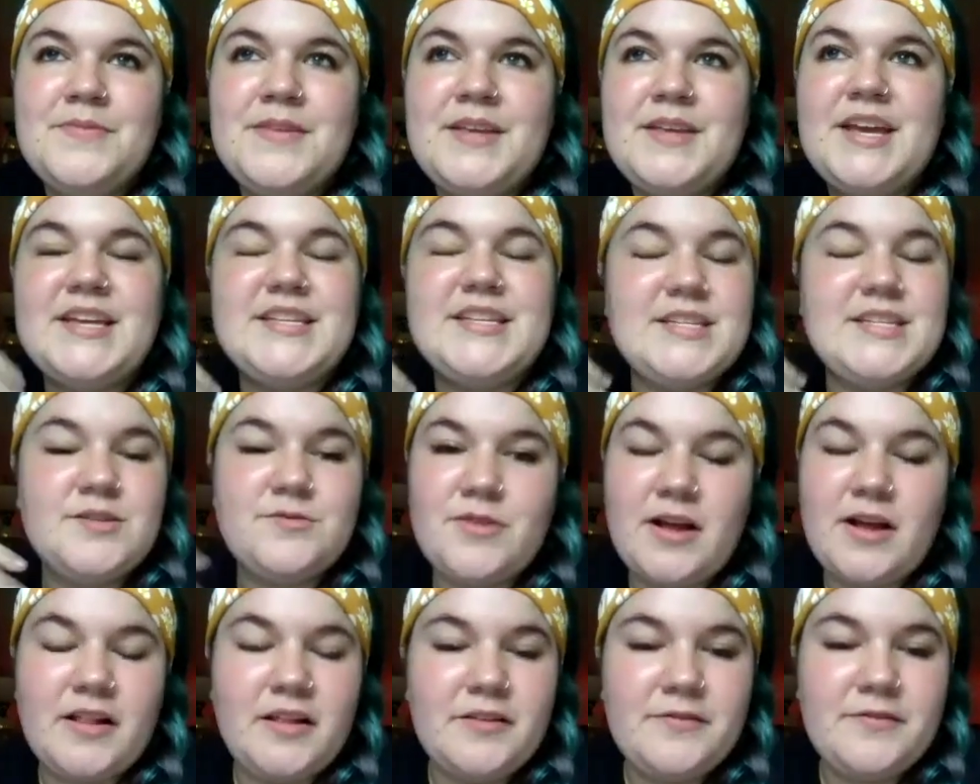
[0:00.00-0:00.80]
isn't
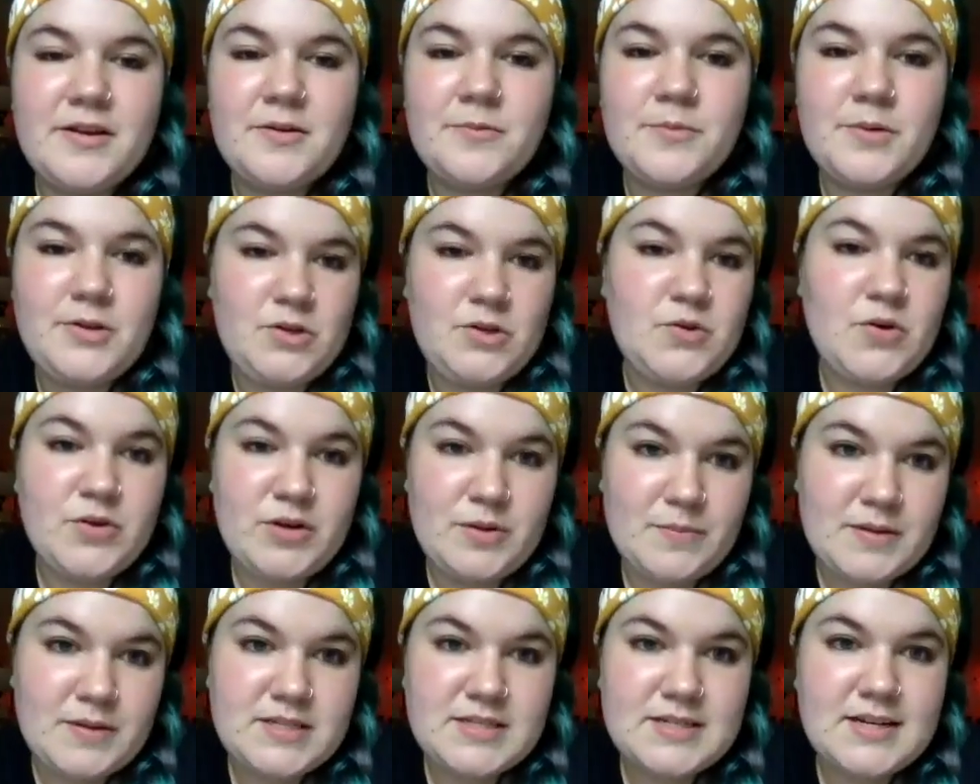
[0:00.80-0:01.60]
relevant when you own a
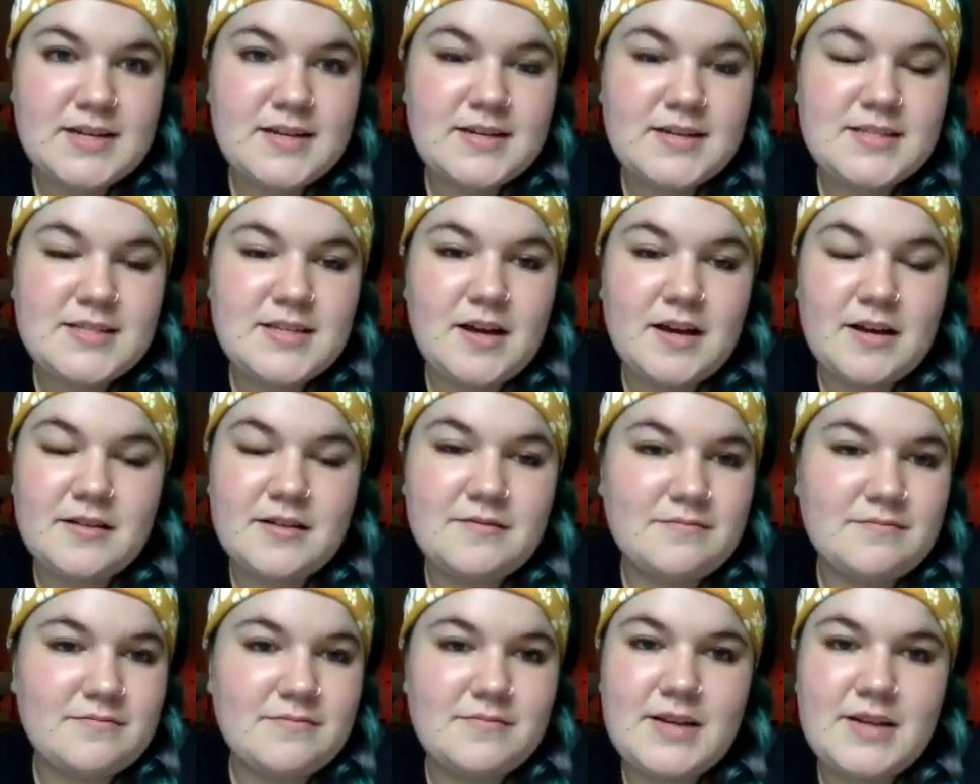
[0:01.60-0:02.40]
business
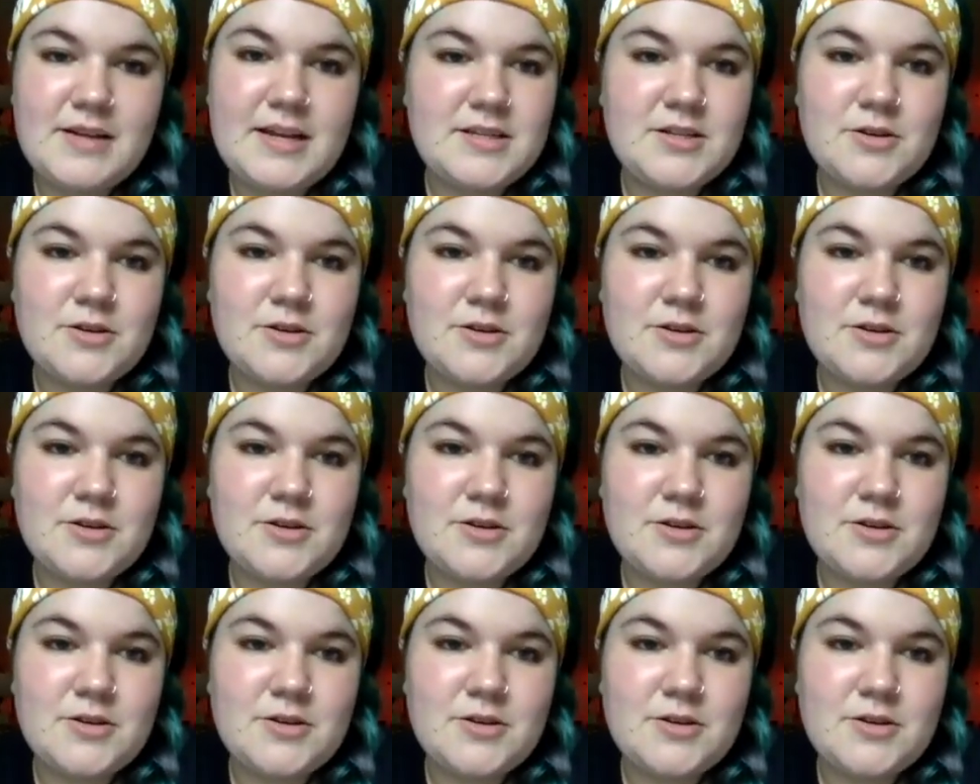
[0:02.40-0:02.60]
on Right,